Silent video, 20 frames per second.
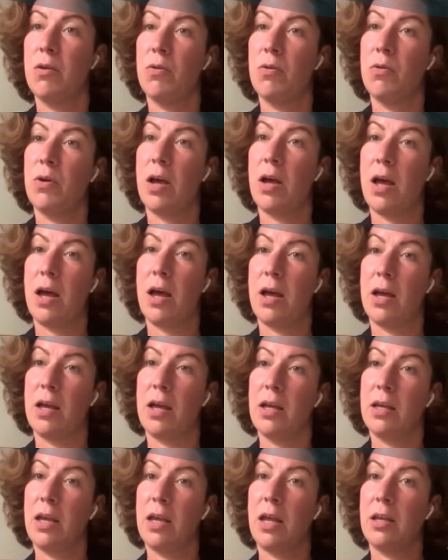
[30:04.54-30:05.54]
you
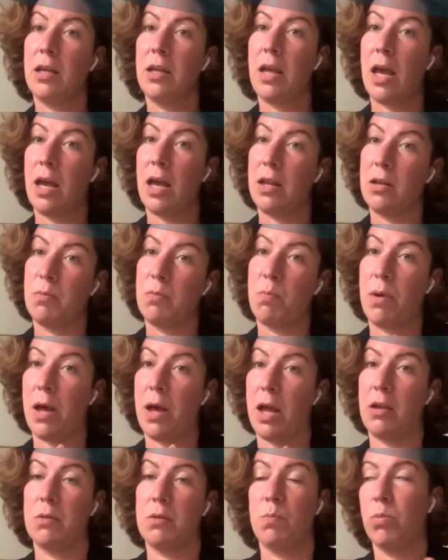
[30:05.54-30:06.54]
can guide
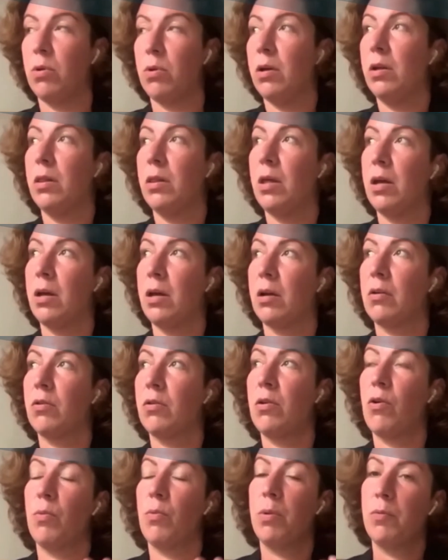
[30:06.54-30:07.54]
by the
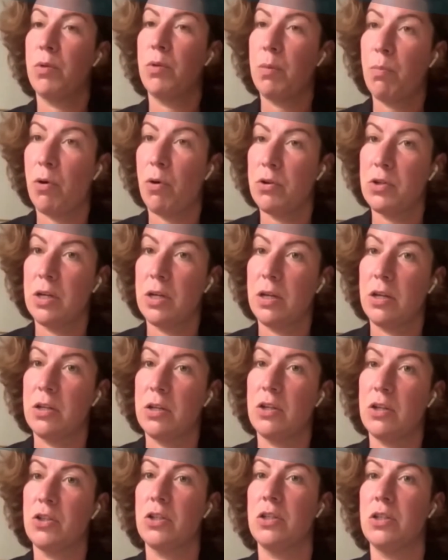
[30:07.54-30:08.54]
Global Reporting
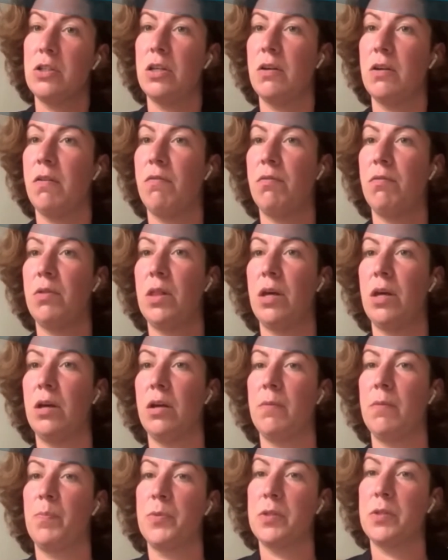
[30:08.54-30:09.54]
Initiative,
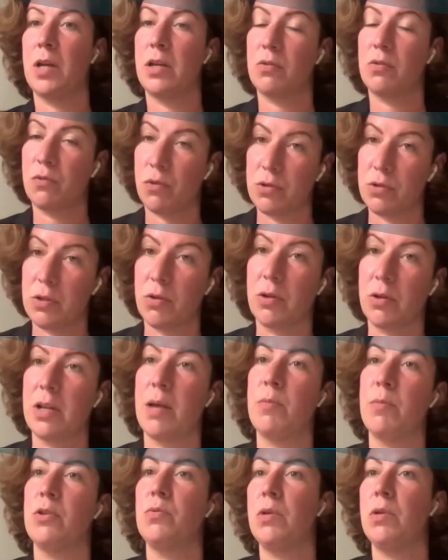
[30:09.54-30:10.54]
the Task Force on
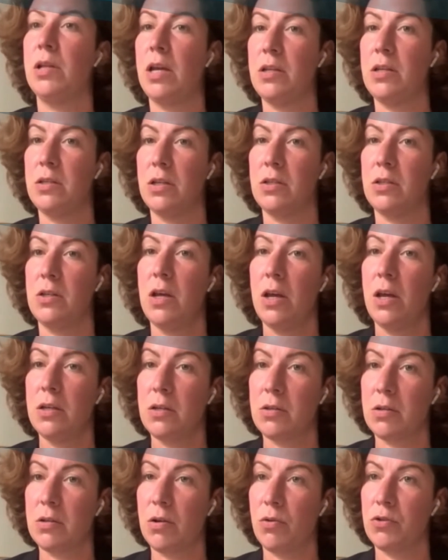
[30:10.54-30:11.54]
Climate-Related
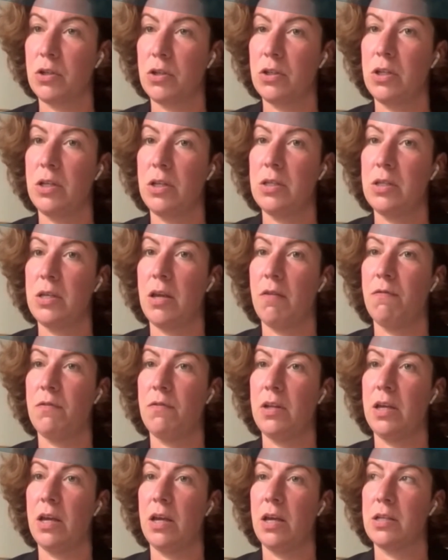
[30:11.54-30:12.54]
Disclosure,
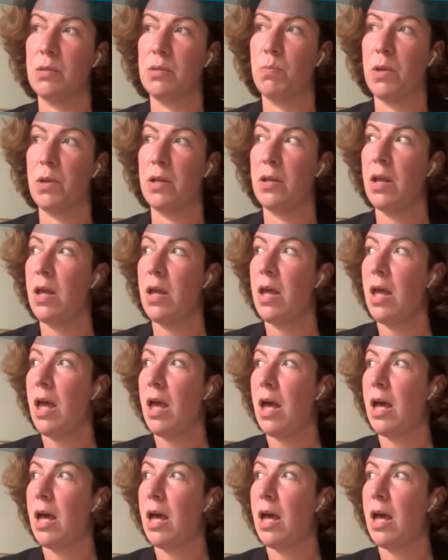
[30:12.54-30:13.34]
TCFD, has been